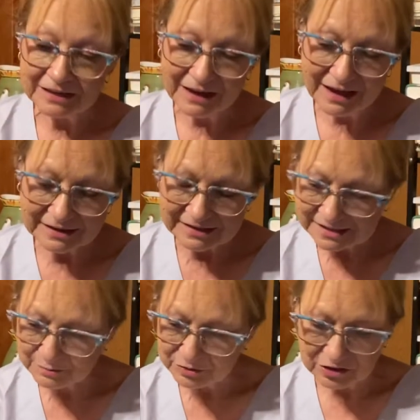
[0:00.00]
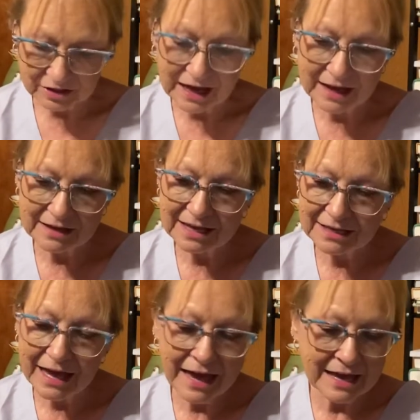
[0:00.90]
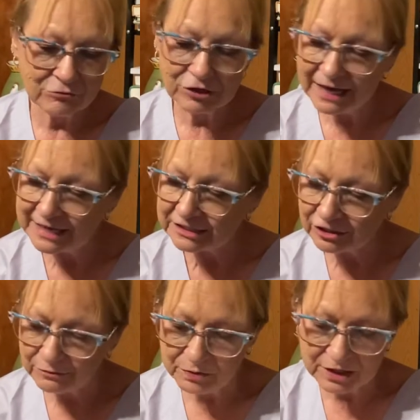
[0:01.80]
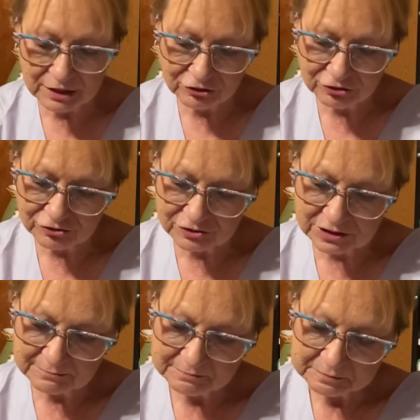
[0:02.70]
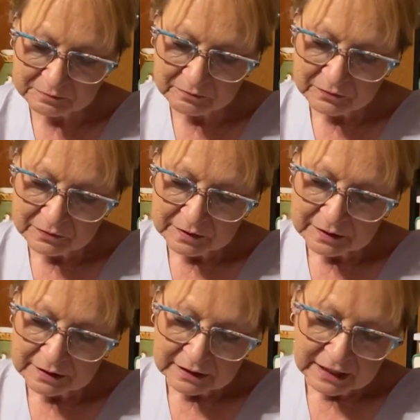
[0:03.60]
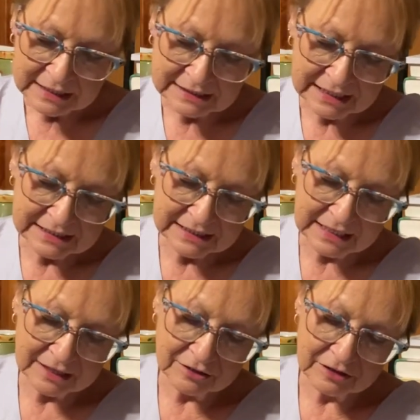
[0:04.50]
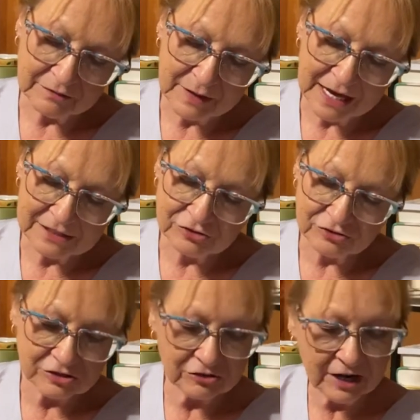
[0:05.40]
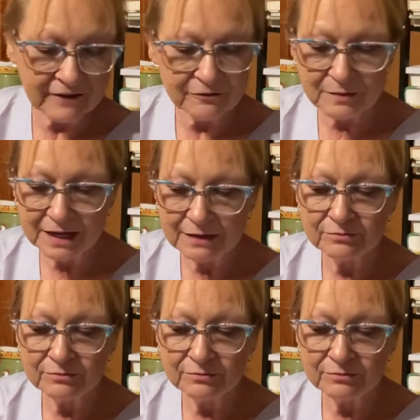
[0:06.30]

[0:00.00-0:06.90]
like this book. It really has good pictures. It says Guild of Masters Craftsman